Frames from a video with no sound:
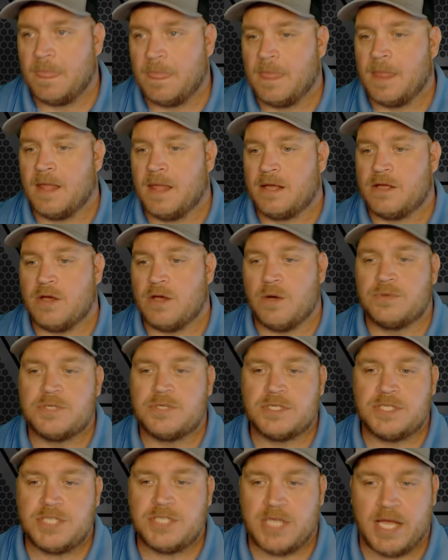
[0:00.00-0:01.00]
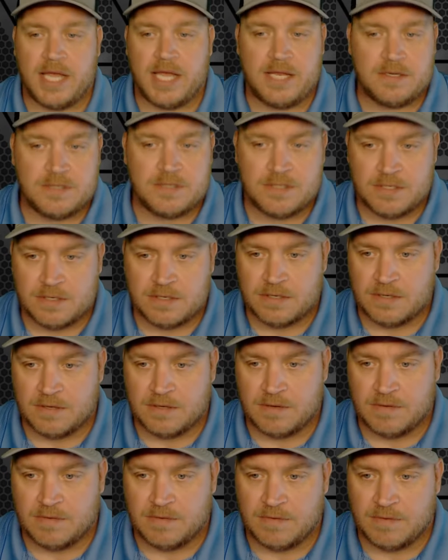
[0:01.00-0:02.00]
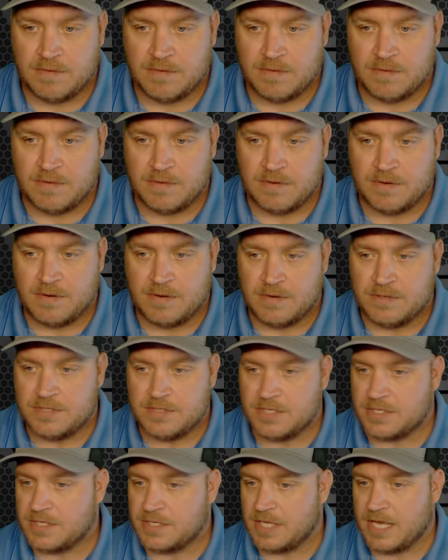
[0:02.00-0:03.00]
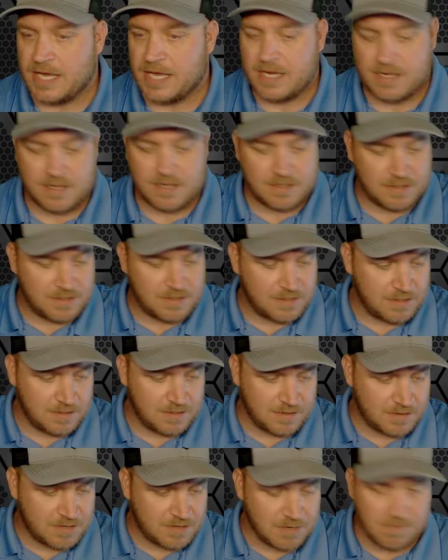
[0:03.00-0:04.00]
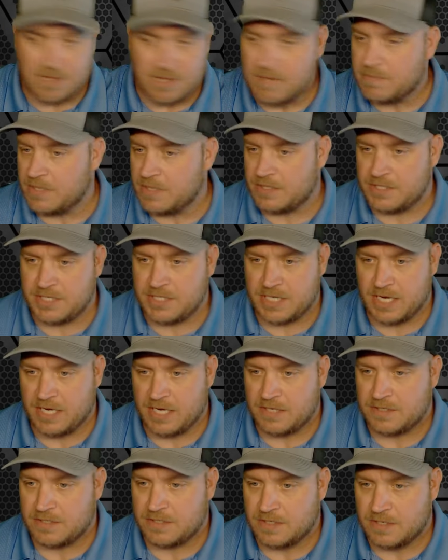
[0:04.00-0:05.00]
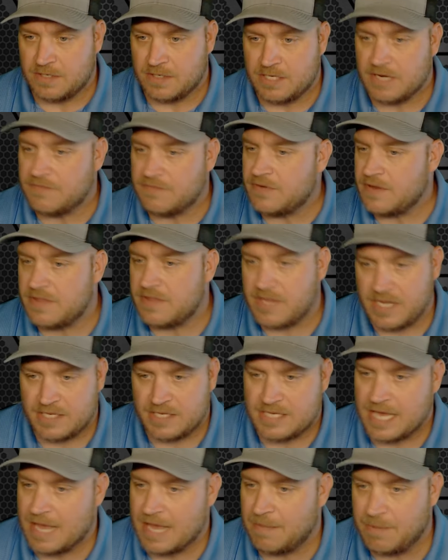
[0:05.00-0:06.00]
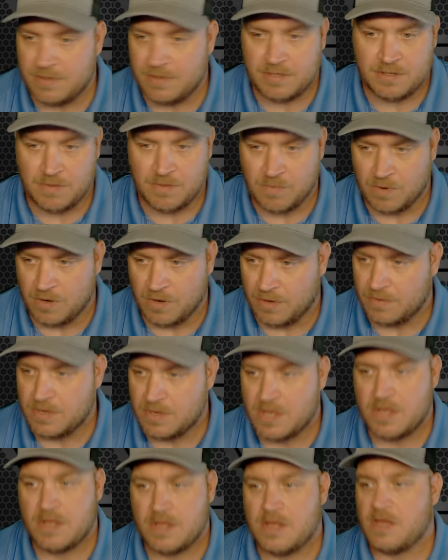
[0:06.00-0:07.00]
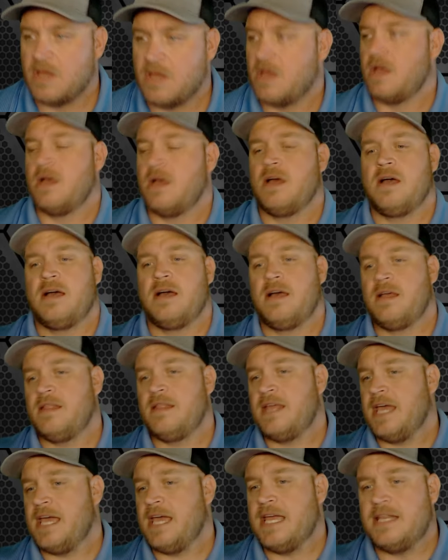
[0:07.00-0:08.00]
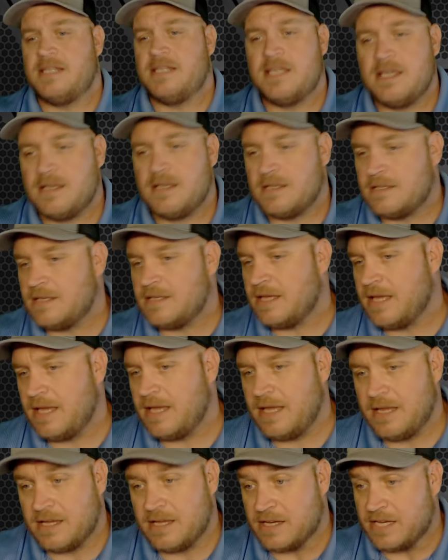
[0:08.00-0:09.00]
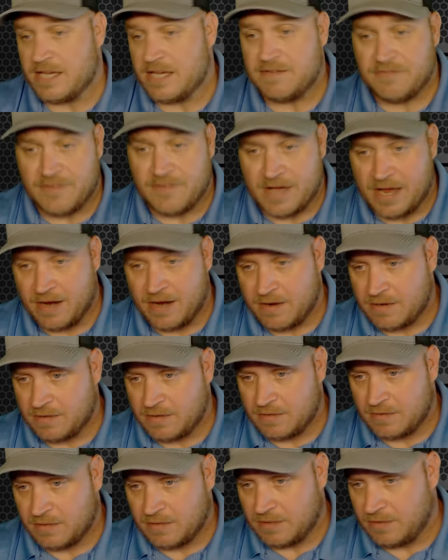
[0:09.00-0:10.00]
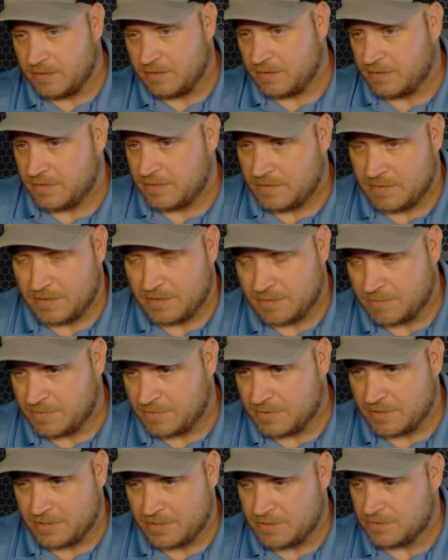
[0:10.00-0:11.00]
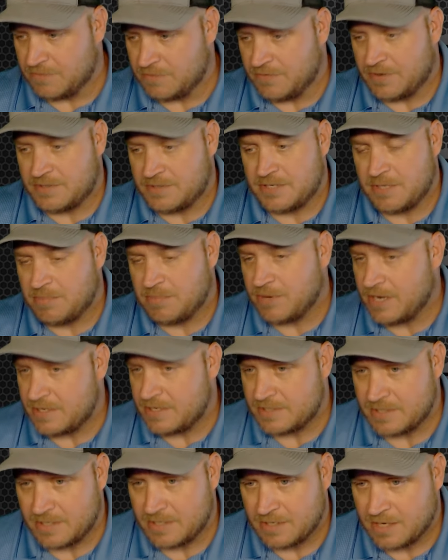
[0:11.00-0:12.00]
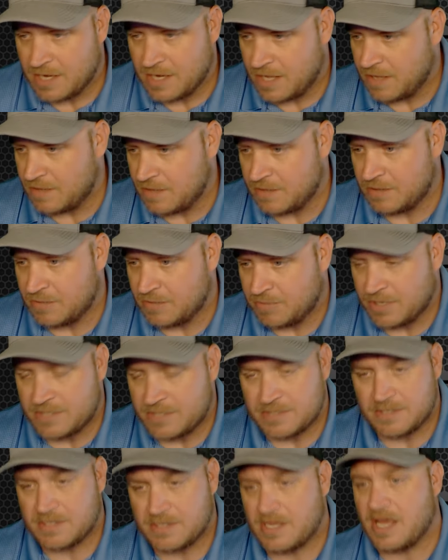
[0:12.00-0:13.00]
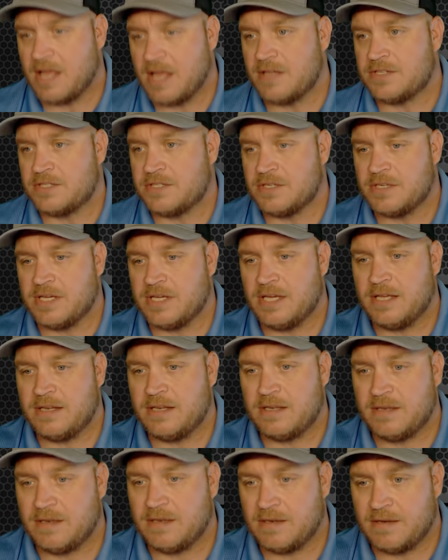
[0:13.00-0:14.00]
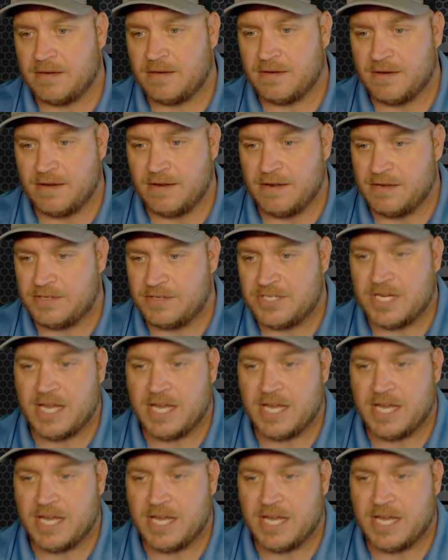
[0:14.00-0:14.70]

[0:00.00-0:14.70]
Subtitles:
Coaches change just like commitments change. Different things happen in the world. The AD could get fired. the university president, the president of the college could get changed